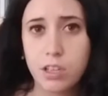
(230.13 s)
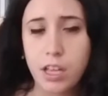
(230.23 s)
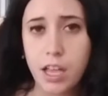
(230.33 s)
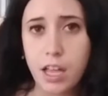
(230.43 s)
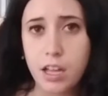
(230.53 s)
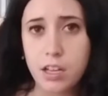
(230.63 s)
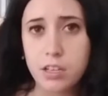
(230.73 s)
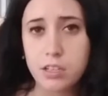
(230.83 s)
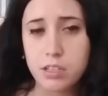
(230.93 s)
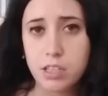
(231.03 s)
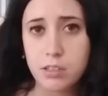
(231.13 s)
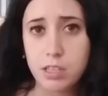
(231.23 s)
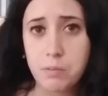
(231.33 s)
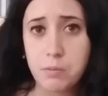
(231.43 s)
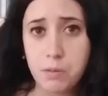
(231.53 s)
And
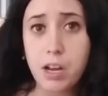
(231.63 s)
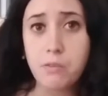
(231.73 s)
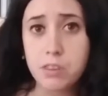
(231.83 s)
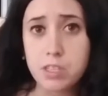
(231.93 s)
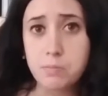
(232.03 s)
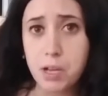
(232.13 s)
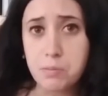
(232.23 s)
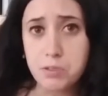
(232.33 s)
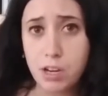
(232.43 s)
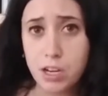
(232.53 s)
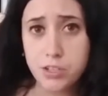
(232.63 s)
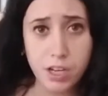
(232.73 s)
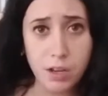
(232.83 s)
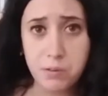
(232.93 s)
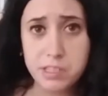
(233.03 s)
keep in mind, with this pups rash,
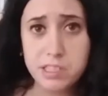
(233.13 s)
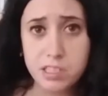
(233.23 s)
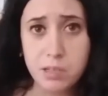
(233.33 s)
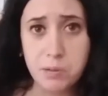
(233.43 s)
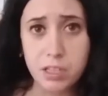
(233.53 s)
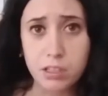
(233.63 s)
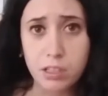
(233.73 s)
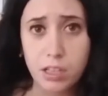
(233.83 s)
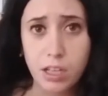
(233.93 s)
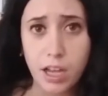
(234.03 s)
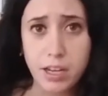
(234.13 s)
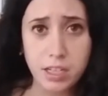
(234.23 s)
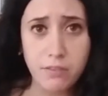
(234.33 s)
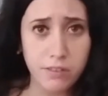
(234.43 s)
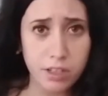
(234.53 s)
I wasn't sleeping. I
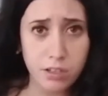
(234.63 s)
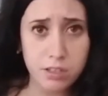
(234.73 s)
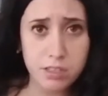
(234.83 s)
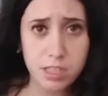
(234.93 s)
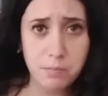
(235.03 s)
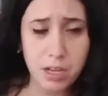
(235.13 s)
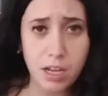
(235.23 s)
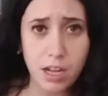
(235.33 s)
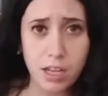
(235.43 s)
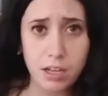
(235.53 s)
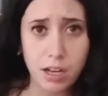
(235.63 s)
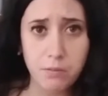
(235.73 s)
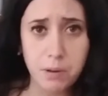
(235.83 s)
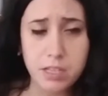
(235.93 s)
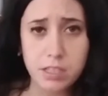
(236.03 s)
definitely couldn't sleep at night. I
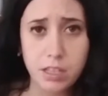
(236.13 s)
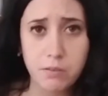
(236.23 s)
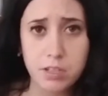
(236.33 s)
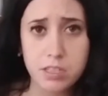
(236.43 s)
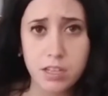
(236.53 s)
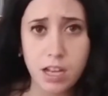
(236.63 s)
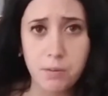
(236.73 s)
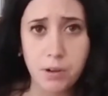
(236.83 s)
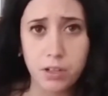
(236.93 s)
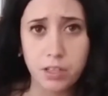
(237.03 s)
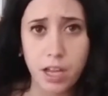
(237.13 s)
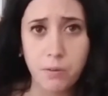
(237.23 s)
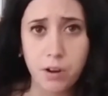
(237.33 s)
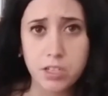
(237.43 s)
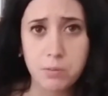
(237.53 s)
basically would just stay up all night
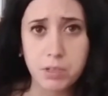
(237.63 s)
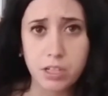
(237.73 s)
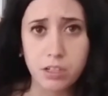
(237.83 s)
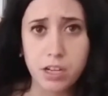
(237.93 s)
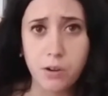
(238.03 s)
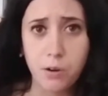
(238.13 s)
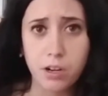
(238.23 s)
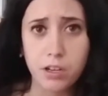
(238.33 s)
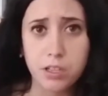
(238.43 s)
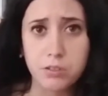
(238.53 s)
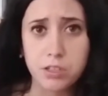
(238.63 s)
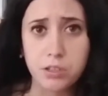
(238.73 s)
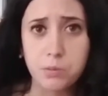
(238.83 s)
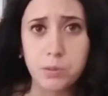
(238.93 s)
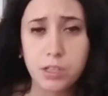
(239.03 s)
watching Paternity Court on
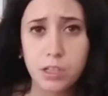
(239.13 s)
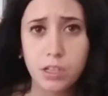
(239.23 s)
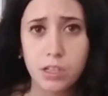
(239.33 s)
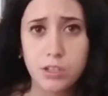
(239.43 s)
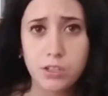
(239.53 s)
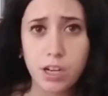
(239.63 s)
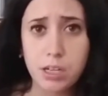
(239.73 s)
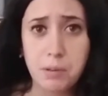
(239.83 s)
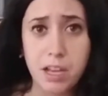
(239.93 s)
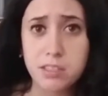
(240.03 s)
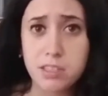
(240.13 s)
YouTube, trying to pass